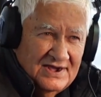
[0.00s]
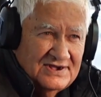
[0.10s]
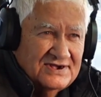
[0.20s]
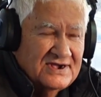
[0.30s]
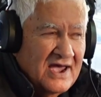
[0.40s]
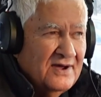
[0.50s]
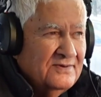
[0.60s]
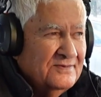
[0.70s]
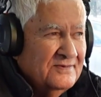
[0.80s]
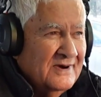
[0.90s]

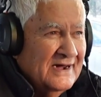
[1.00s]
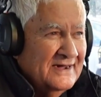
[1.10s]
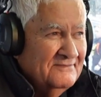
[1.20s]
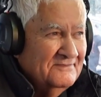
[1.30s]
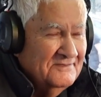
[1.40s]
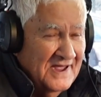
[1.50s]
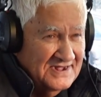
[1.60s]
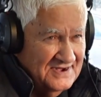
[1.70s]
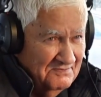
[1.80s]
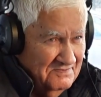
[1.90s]
So
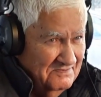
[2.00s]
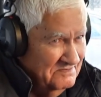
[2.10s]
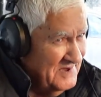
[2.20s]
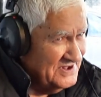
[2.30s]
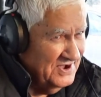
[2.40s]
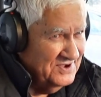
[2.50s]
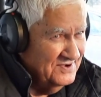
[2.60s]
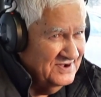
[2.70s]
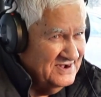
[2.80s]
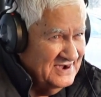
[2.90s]
that's a
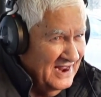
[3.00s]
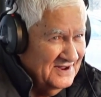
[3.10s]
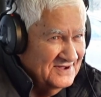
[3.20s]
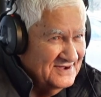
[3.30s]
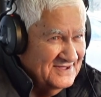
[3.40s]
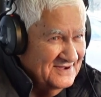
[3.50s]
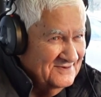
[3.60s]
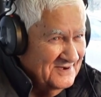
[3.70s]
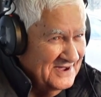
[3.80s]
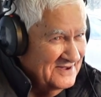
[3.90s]
huge challenge
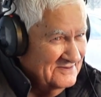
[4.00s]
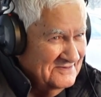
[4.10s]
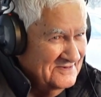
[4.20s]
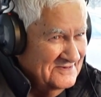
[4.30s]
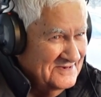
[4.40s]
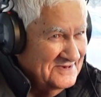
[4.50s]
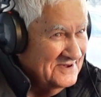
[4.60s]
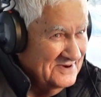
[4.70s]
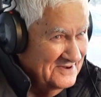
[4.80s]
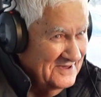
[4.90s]
to
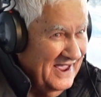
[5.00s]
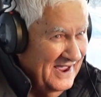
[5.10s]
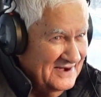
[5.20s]
do that.